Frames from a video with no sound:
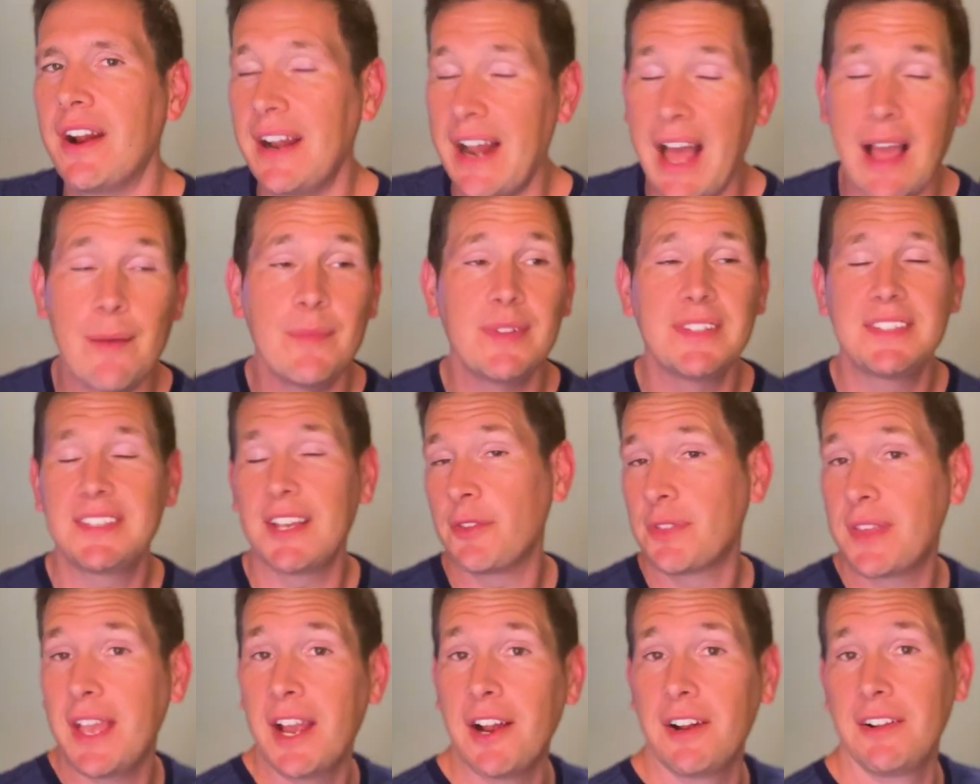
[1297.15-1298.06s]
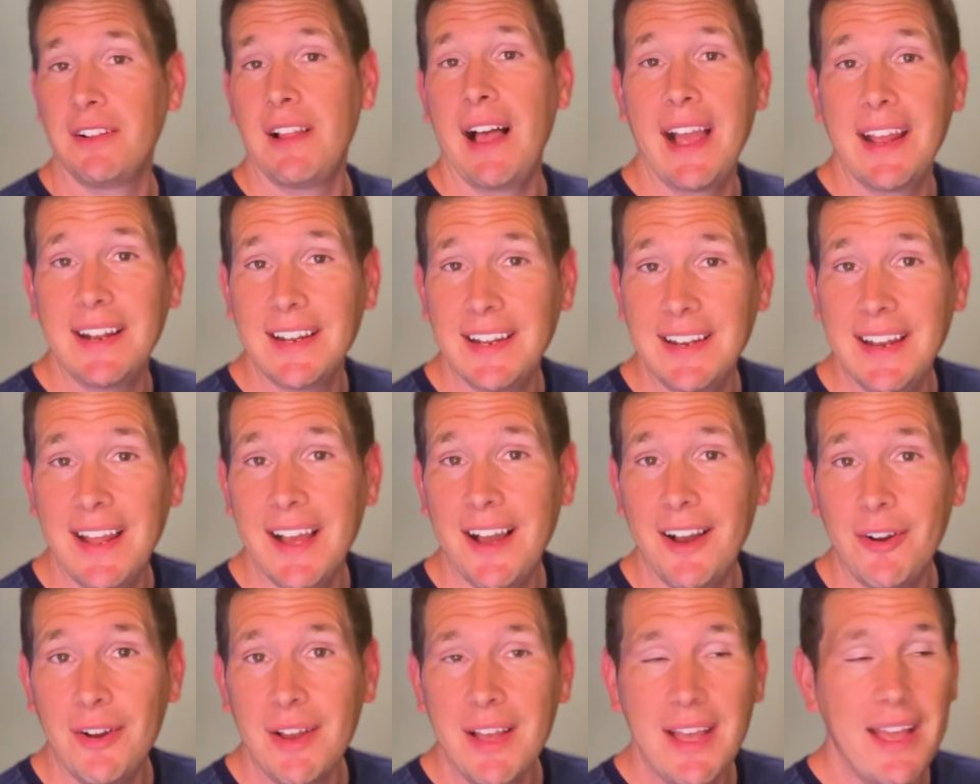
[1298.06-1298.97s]
And I'm in South Carolina
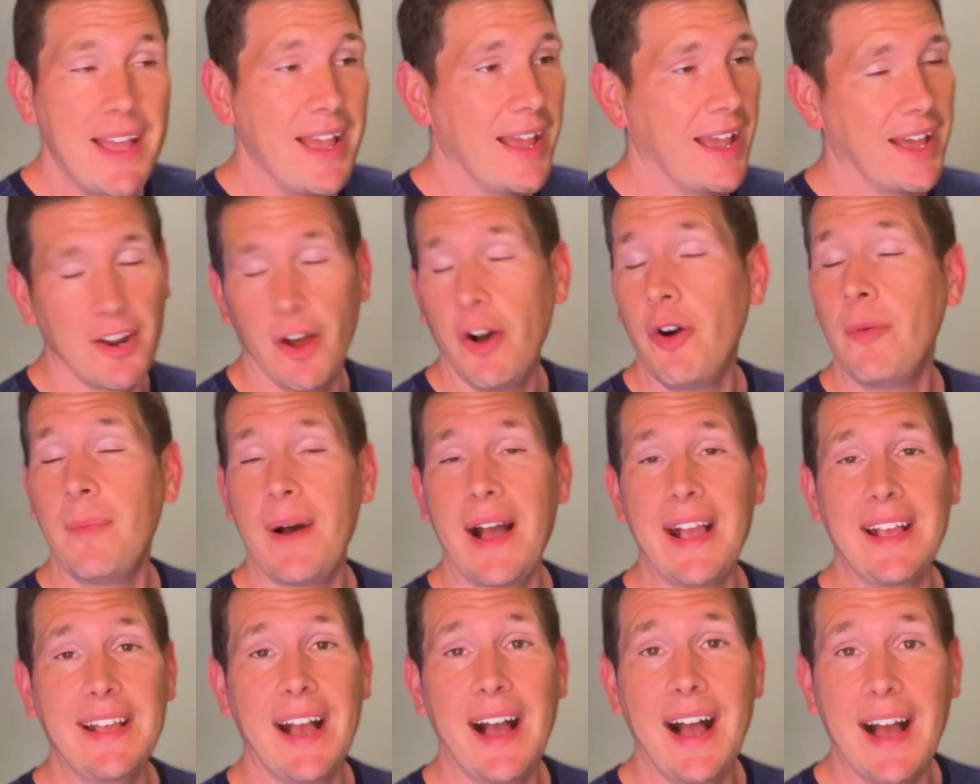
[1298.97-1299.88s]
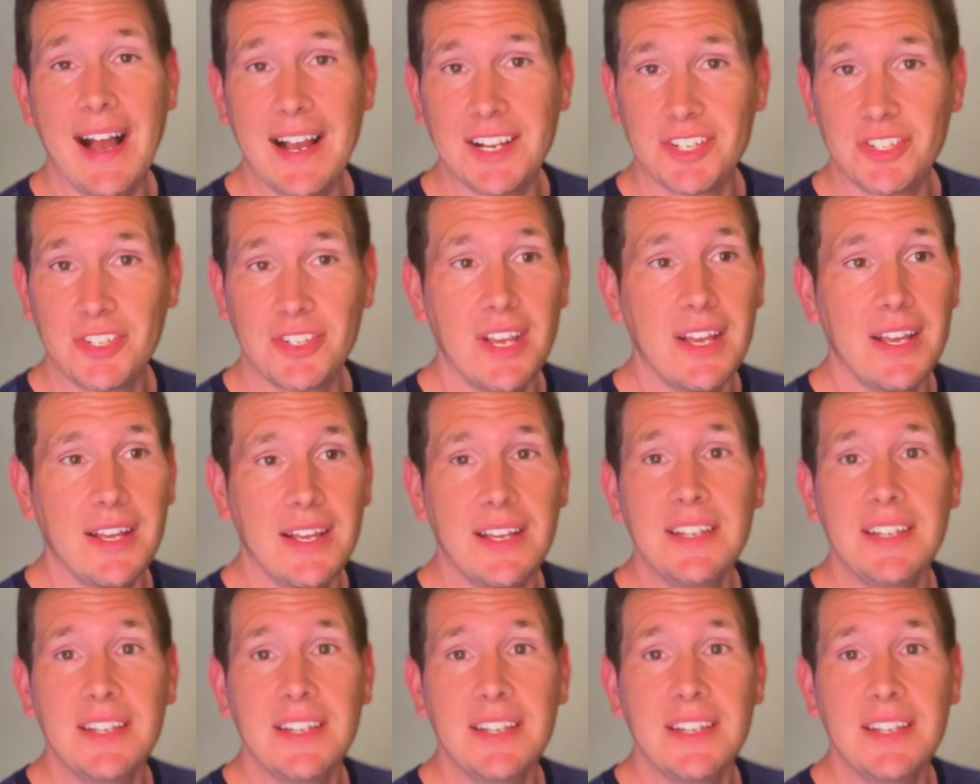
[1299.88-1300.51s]
now. And oh my gosh.